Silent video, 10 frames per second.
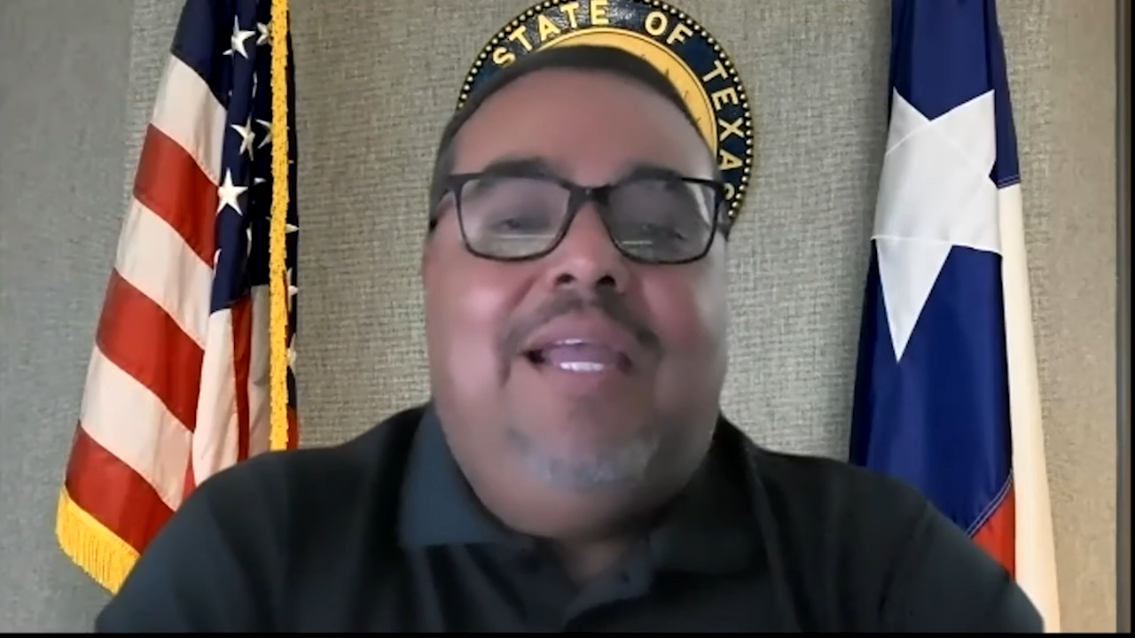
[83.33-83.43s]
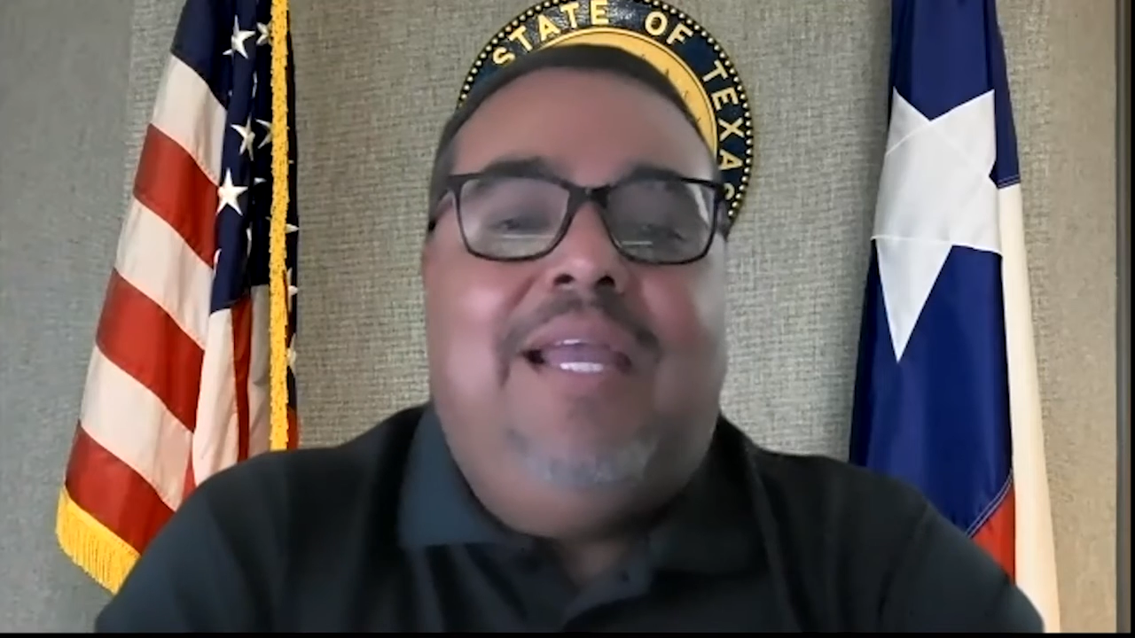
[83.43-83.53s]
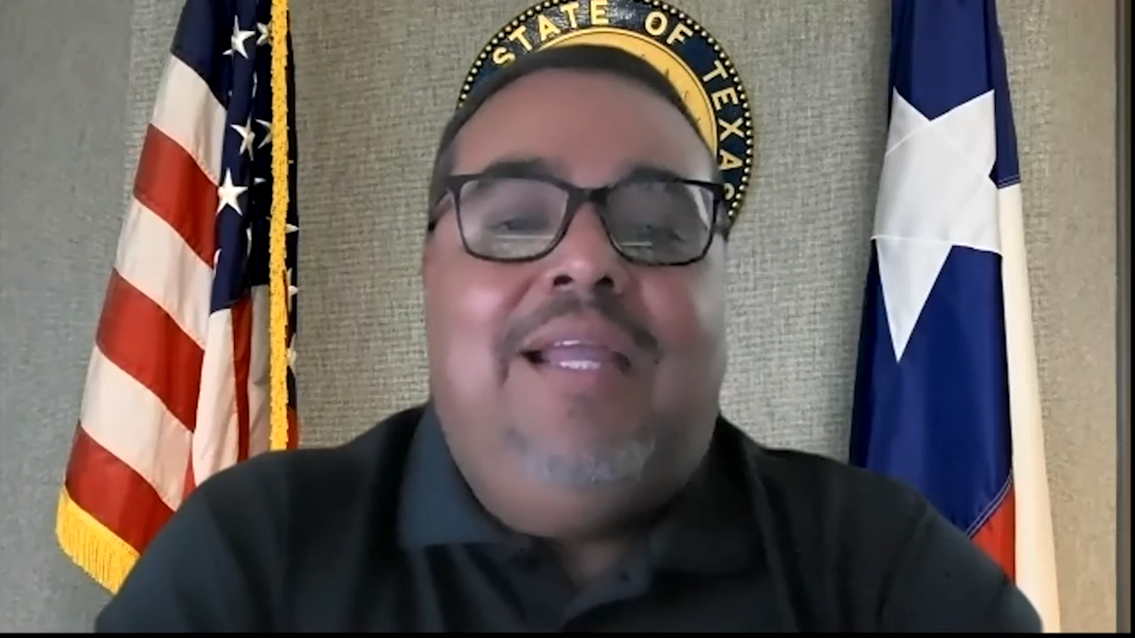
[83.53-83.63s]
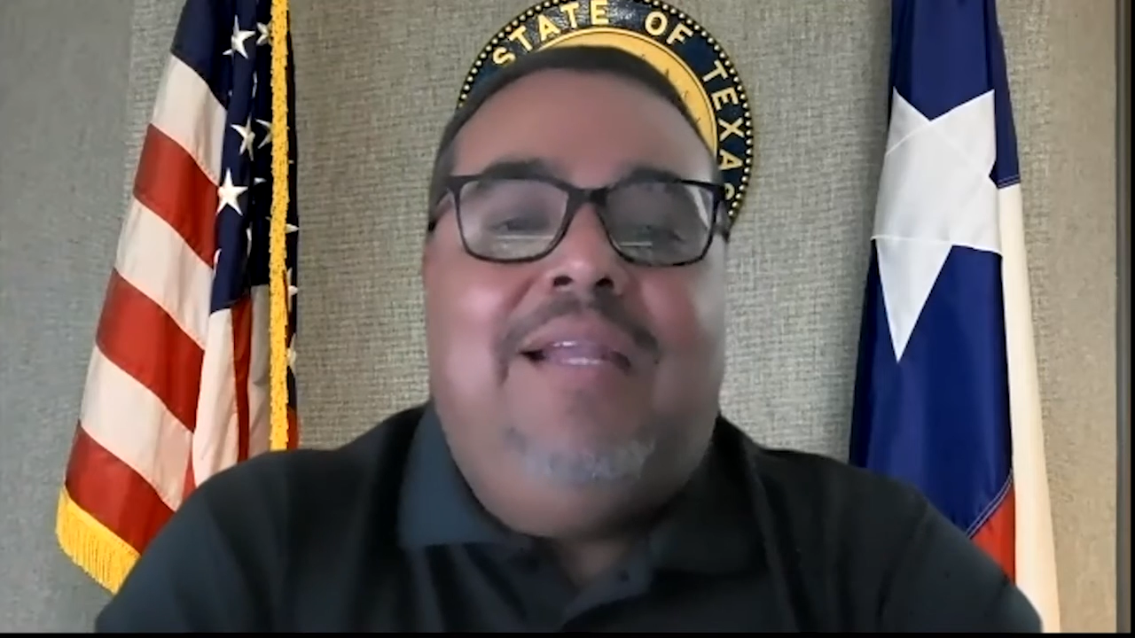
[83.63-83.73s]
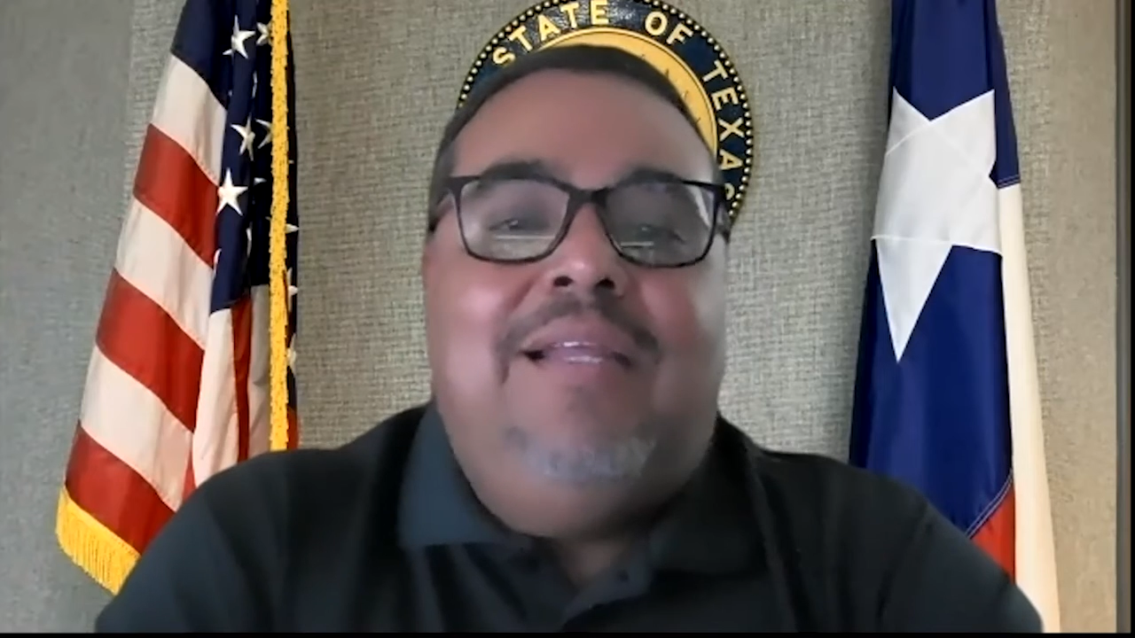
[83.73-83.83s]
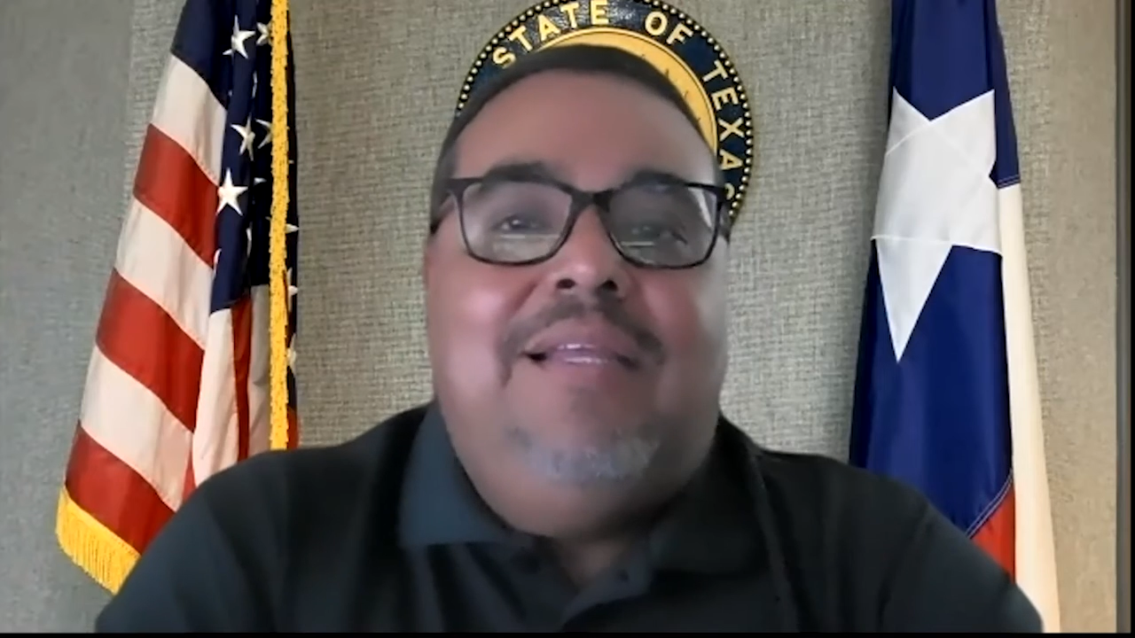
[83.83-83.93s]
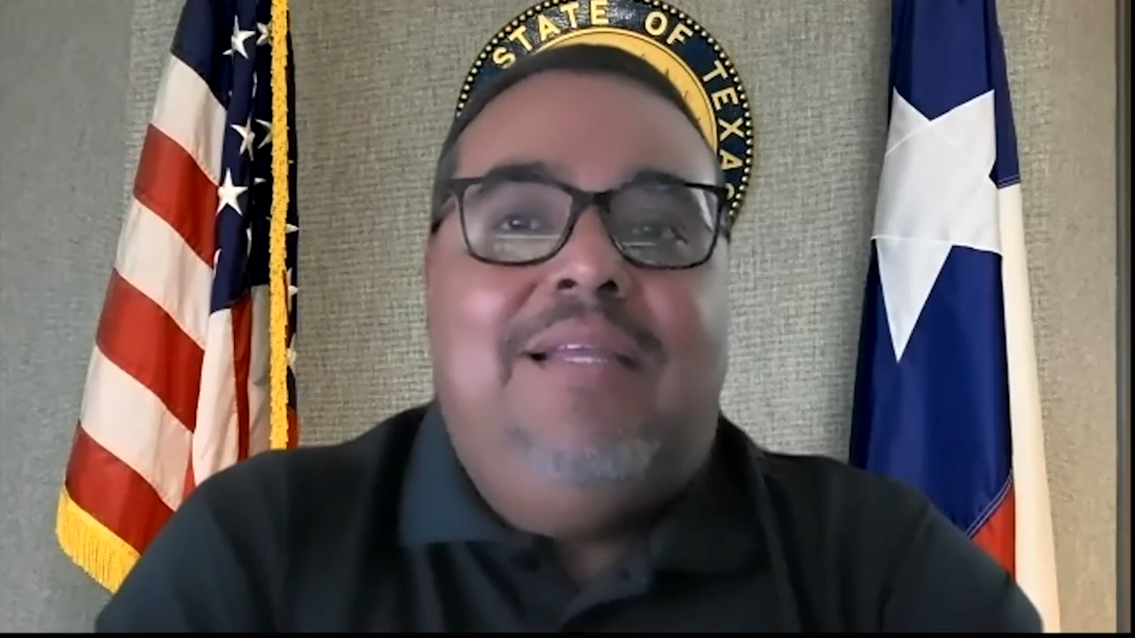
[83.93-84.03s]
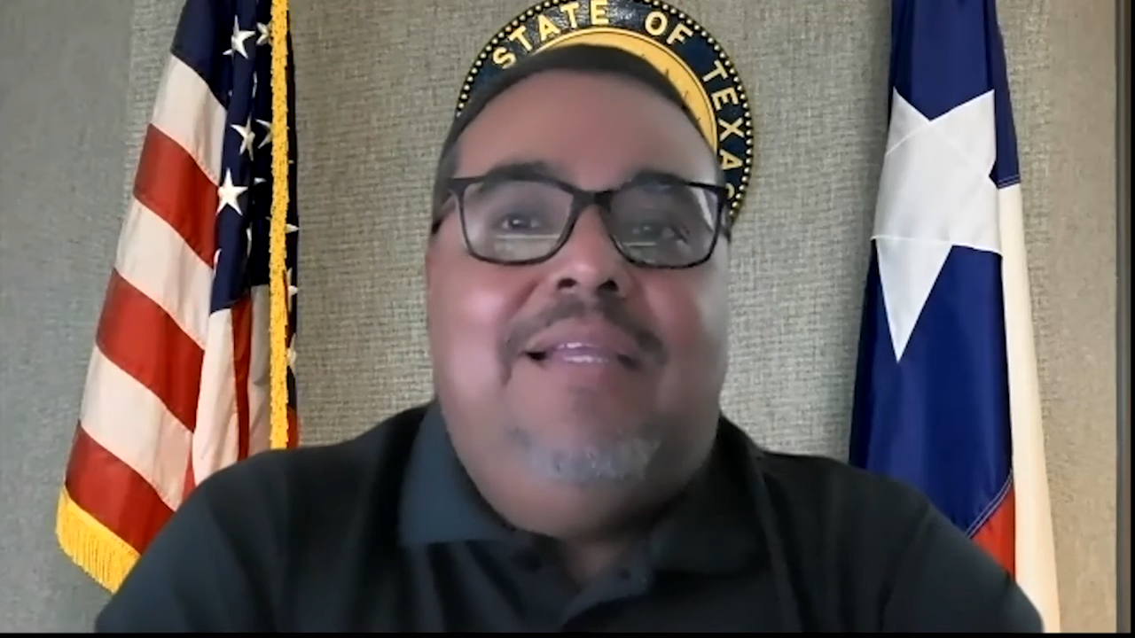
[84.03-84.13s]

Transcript: And